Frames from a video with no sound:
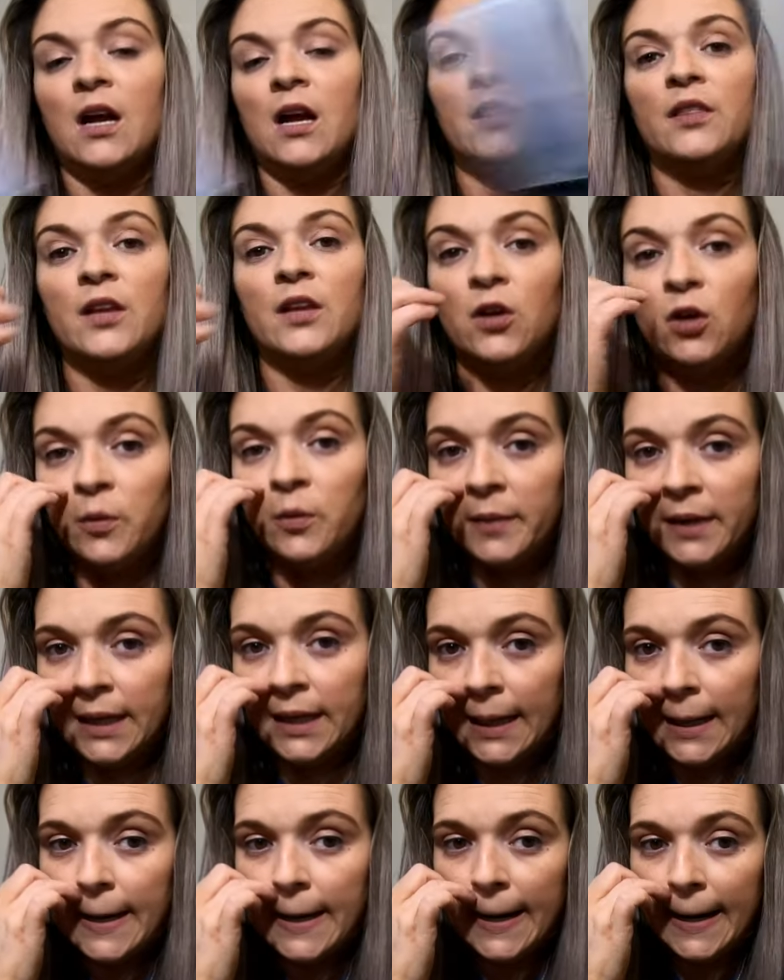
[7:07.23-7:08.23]
The Urban
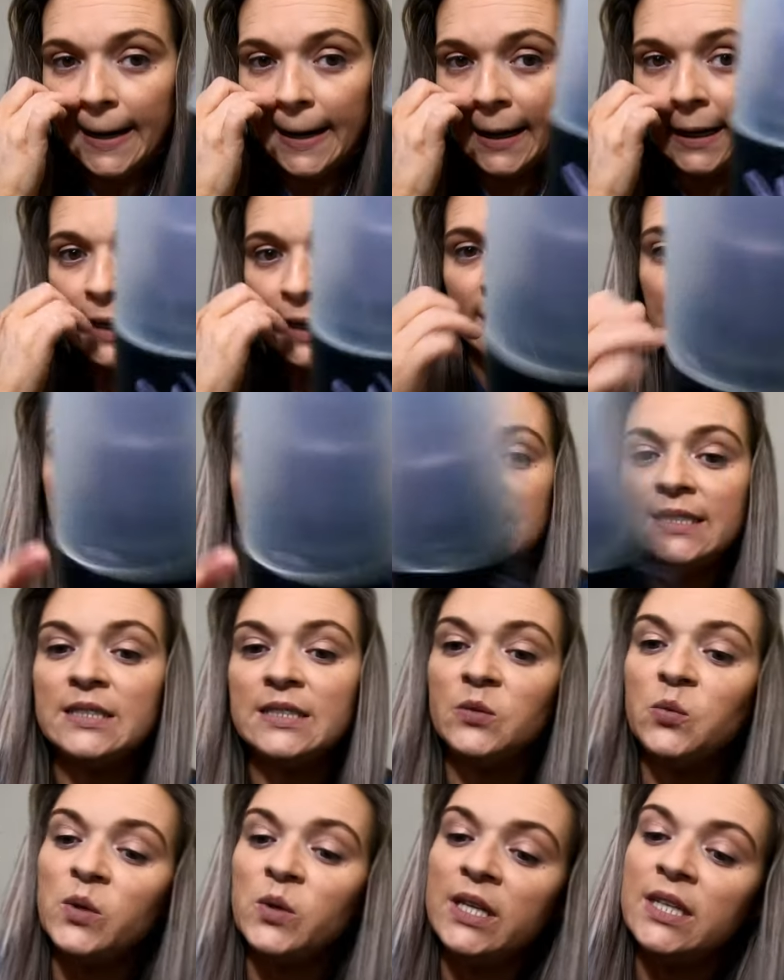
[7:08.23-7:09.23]
Decay. This
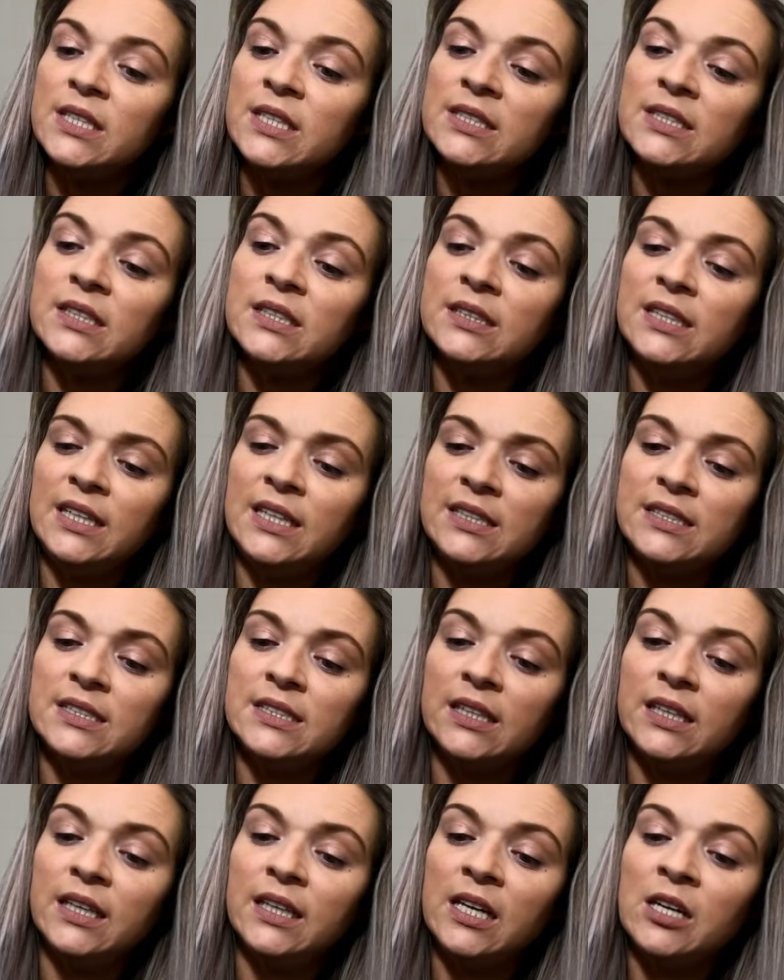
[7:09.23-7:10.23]
one is the
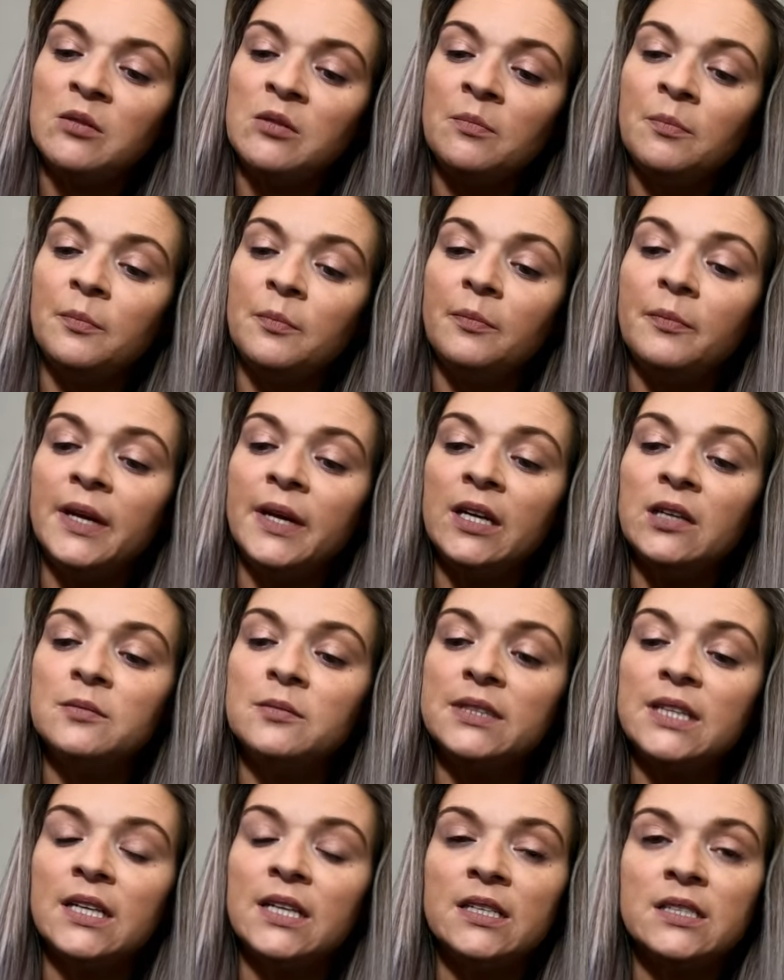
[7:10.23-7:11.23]
De-Slicking Makeup
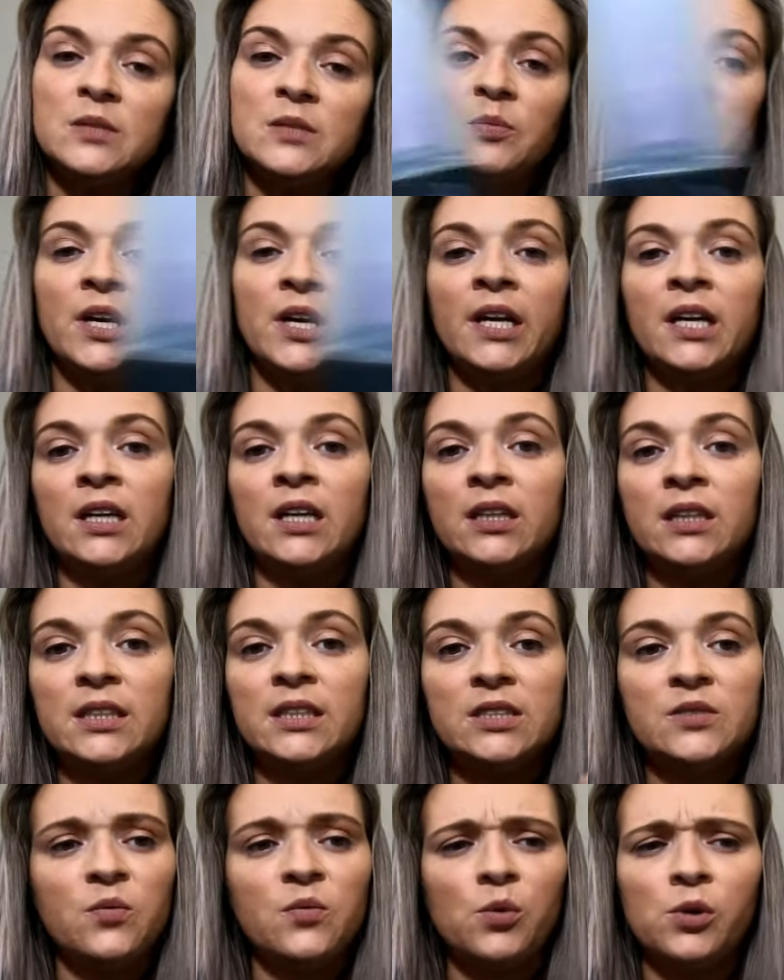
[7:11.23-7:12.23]
Setting Spray.
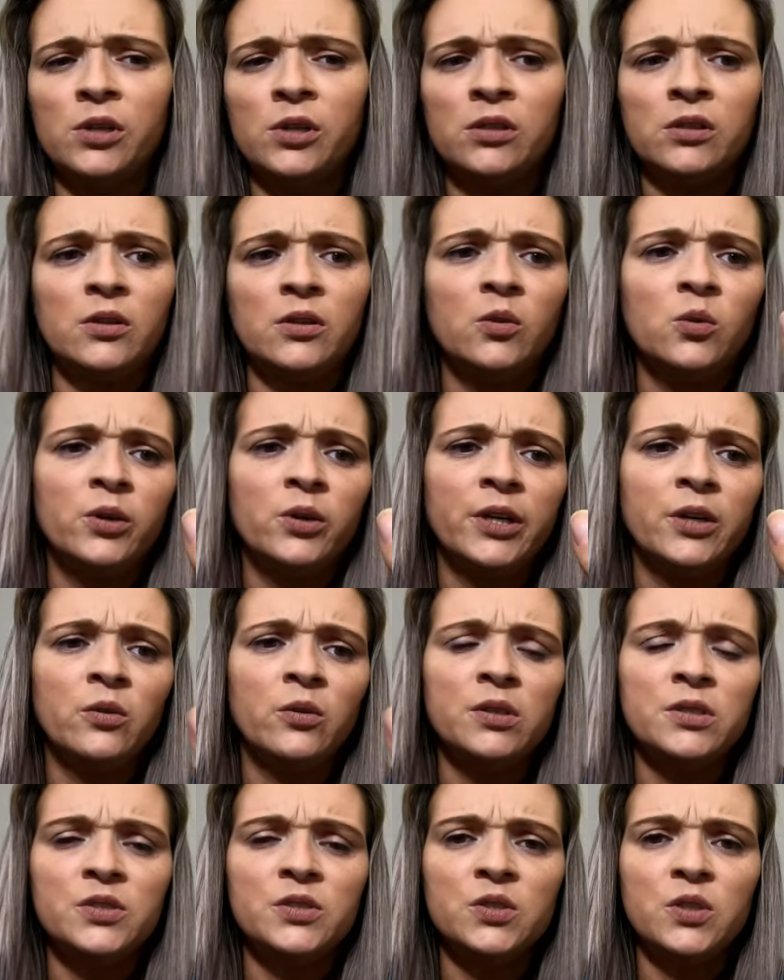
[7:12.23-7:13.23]
It's for oil
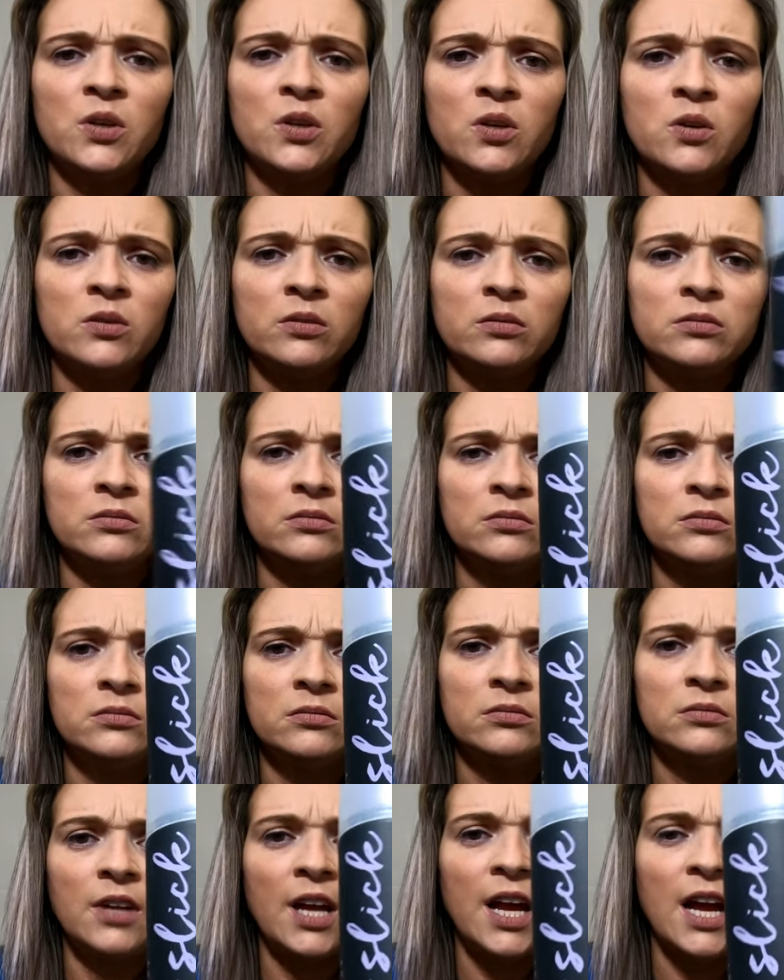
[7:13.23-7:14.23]
control.
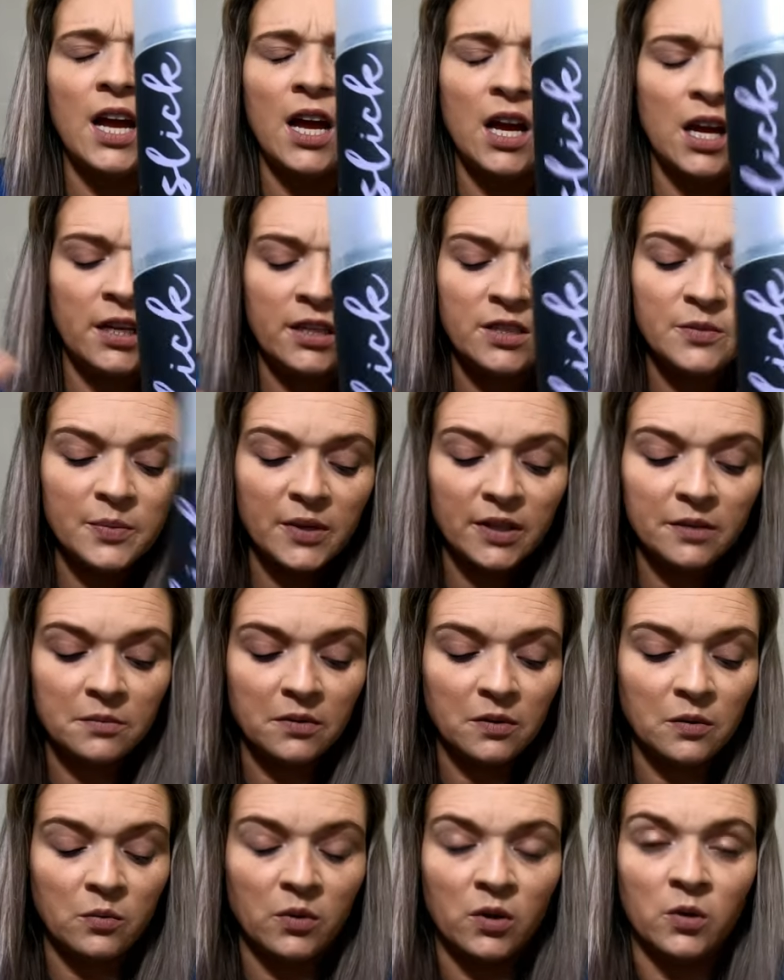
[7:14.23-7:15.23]
I just picked
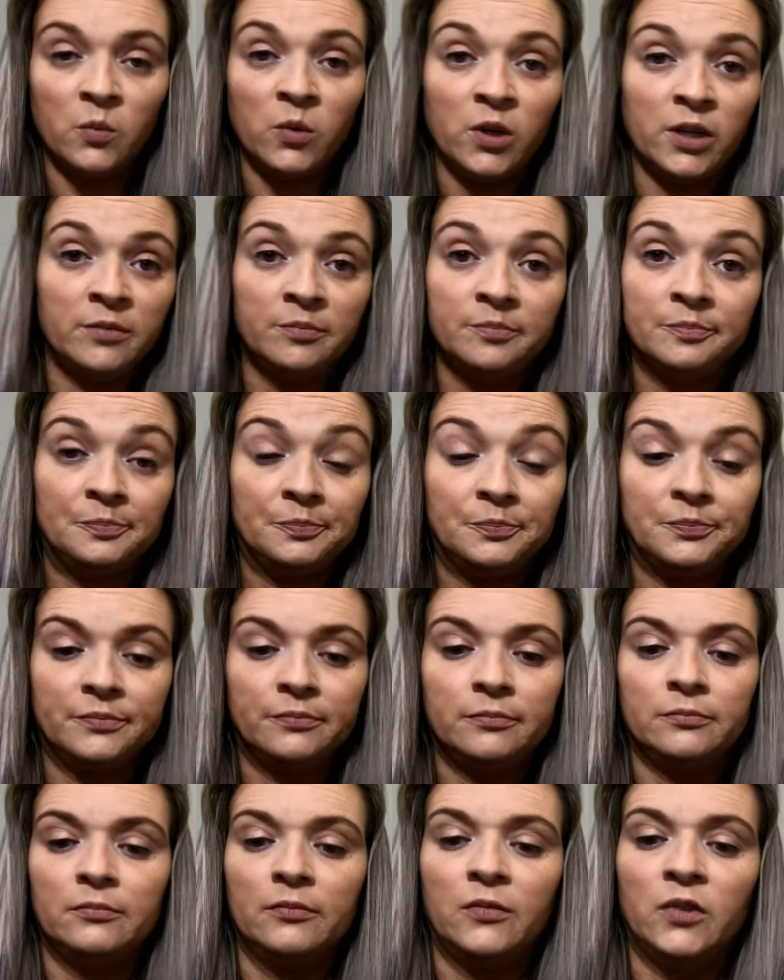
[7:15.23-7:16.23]
the wrong one.
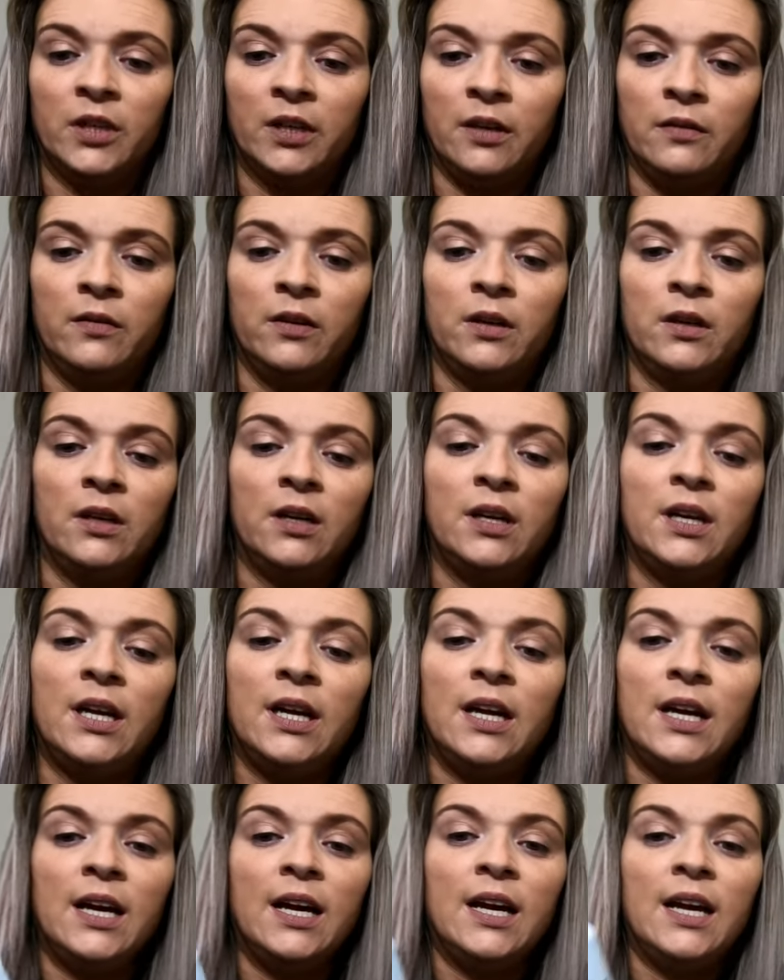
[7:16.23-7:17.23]
Whatever.
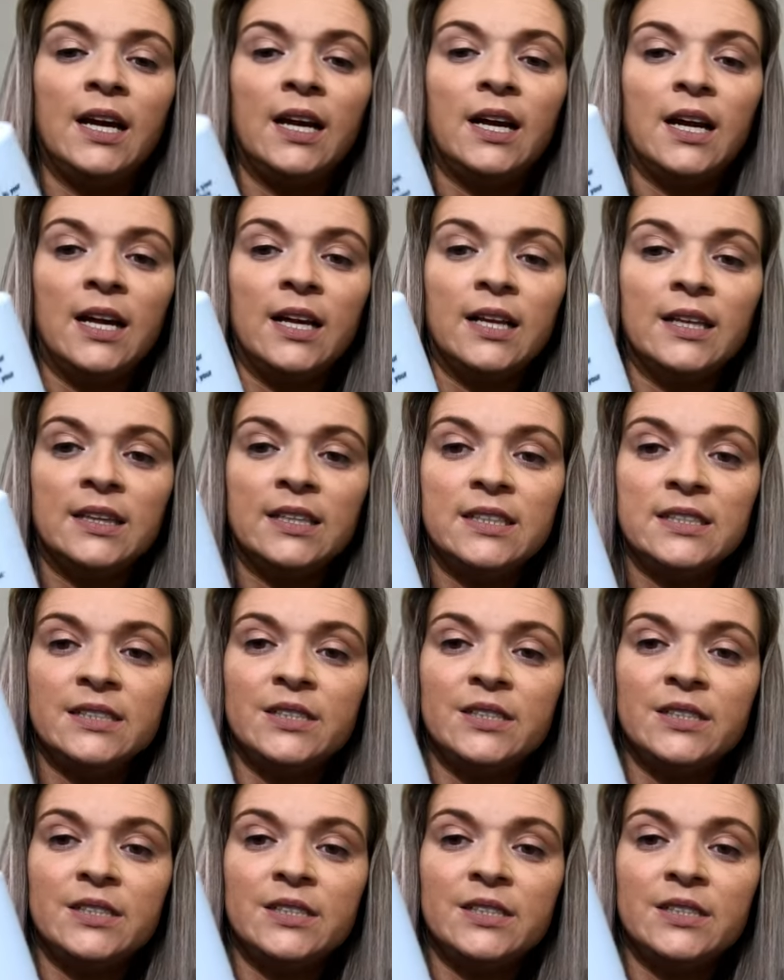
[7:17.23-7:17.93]
This